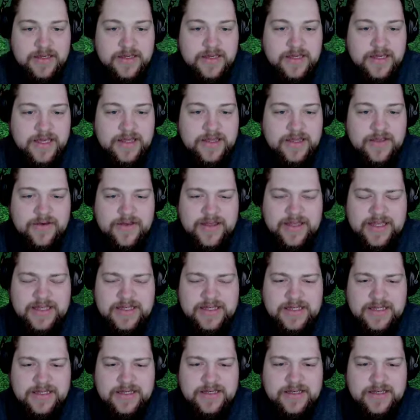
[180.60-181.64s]
And there
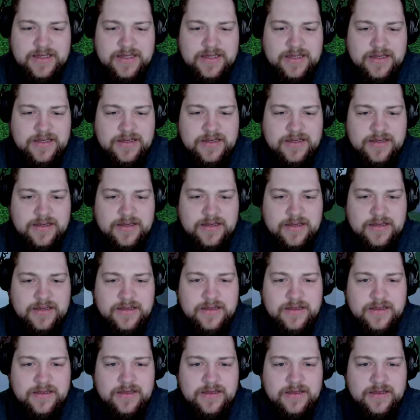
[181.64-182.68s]
is a...
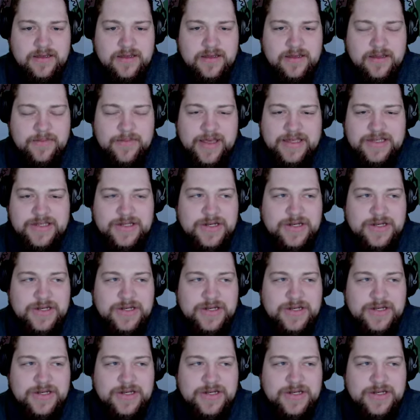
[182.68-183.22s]
It makes an